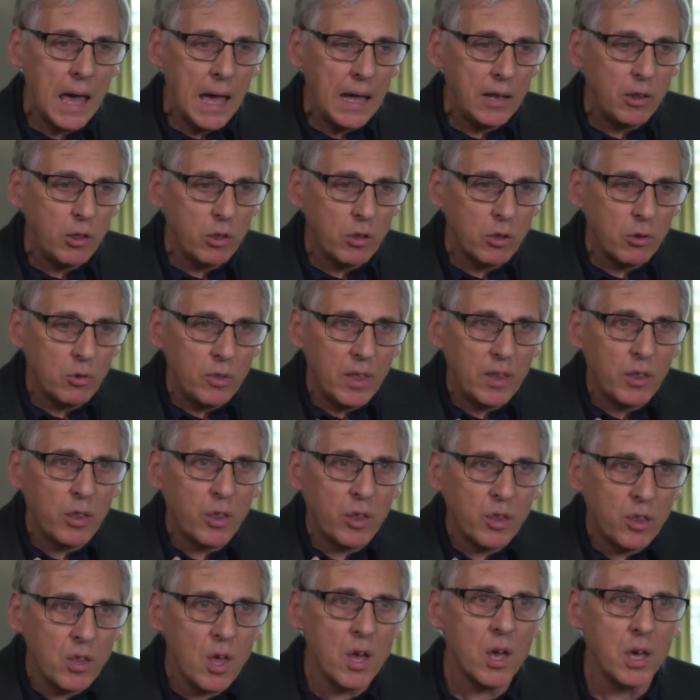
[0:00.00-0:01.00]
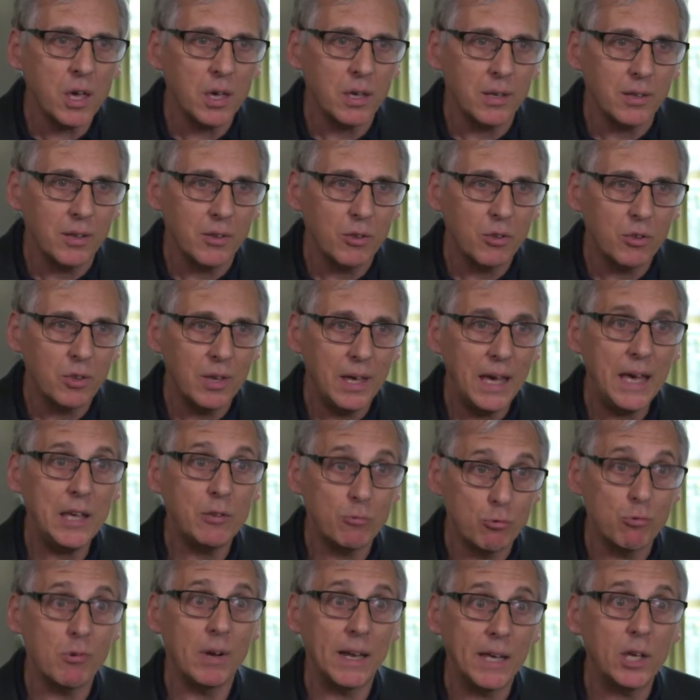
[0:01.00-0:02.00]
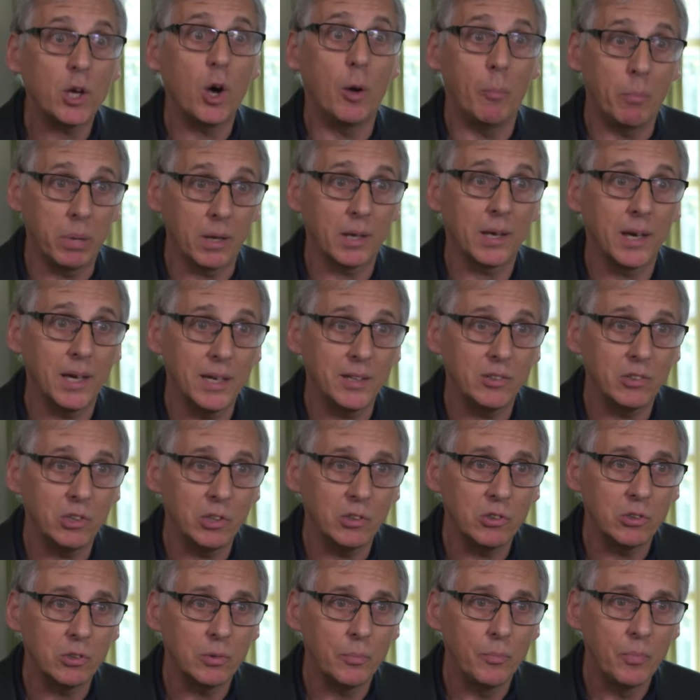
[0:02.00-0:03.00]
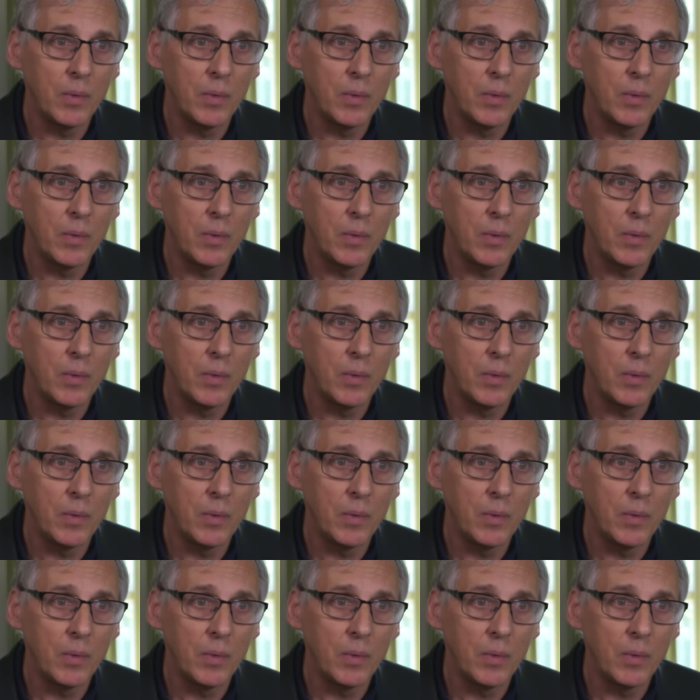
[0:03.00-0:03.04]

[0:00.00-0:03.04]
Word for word: And so the science is really complicated.